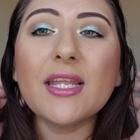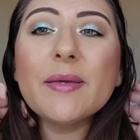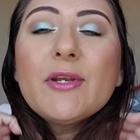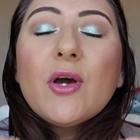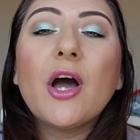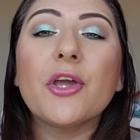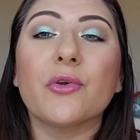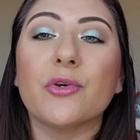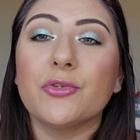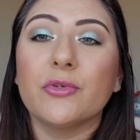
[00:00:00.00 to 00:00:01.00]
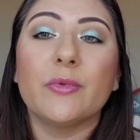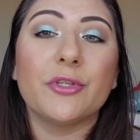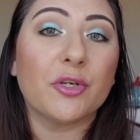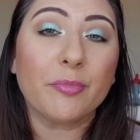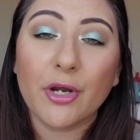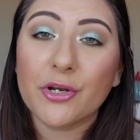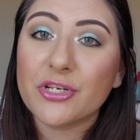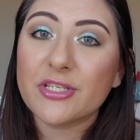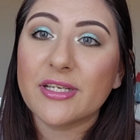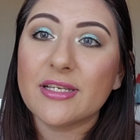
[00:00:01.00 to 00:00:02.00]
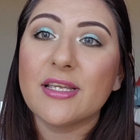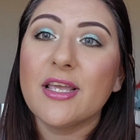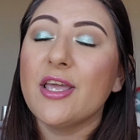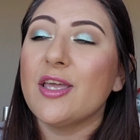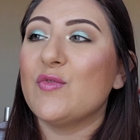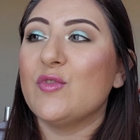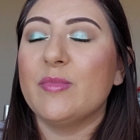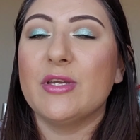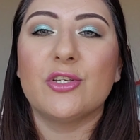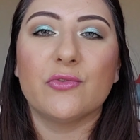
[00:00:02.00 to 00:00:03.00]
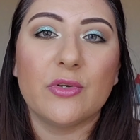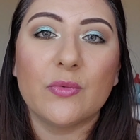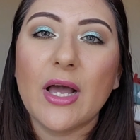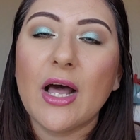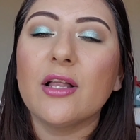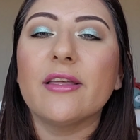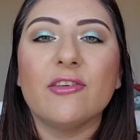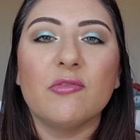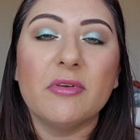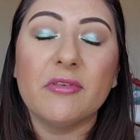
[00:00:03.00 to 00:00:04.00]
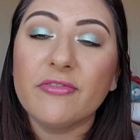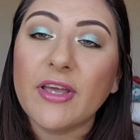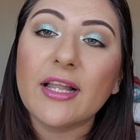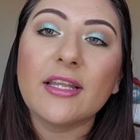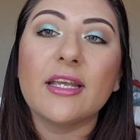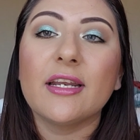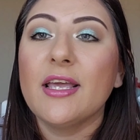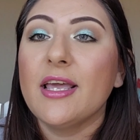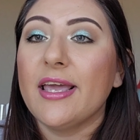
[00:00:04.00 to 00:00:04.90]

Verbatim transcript: Let me know how you're doing with your purchases, if you've been doing well, if you've been failing.